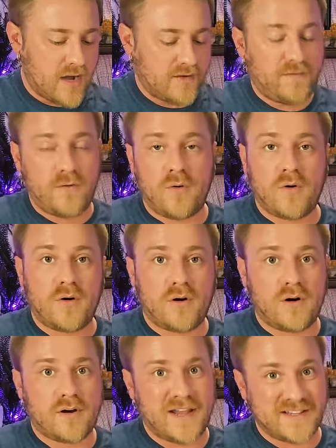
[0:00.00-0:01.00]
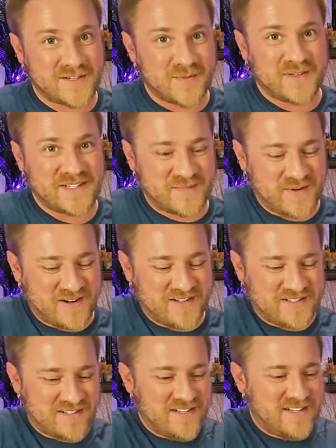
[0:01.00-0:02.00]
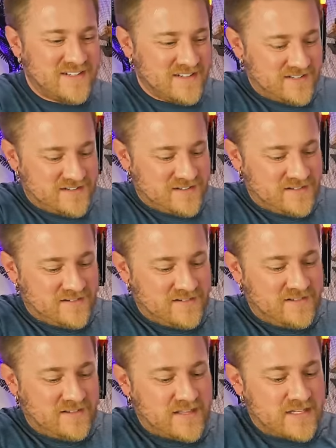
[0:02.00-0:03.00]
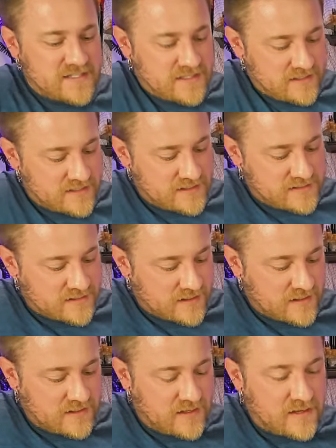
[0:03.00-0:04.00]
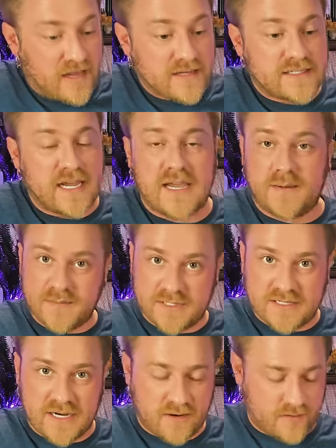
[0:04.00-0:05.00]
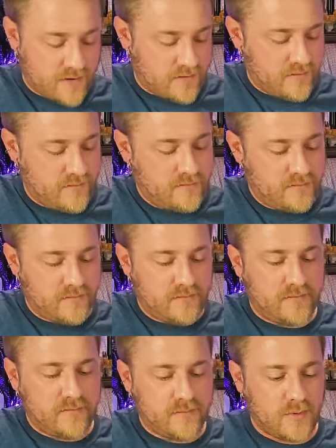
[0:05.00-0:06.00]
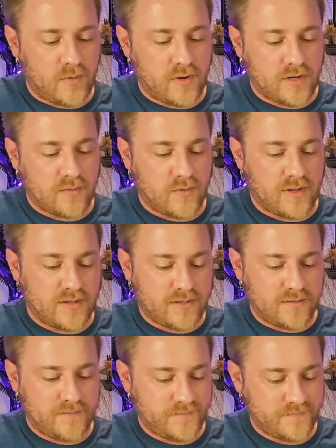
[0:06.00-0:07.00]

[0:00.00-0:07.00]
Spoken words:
right, for Cancer, please, Spirit. This is the Untamed Tarot. We're working with...